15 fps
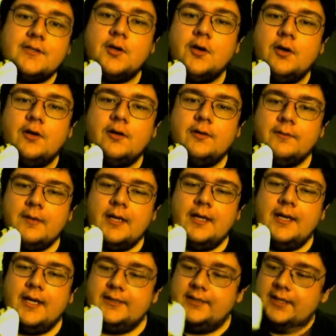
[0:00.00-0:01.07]
a turn
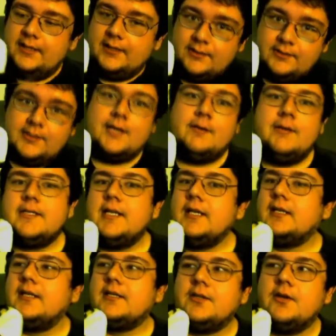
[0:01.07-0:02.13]
and then Terry
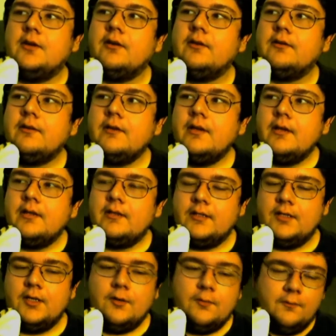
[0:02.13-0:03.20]
taking a turn,
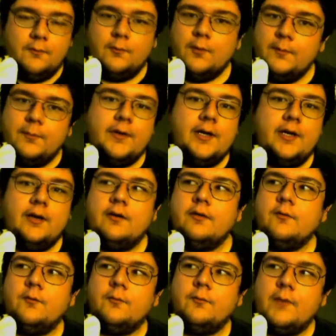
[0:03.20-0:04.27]
one
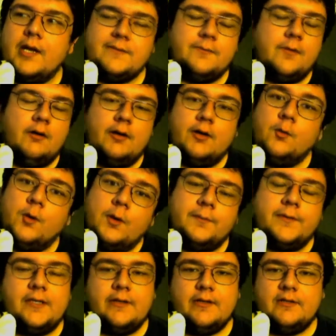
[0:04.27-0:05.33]
player as Mario, one
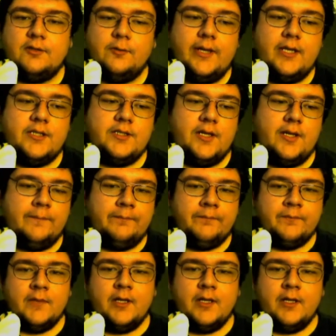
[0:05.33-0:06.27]
player as Luigi,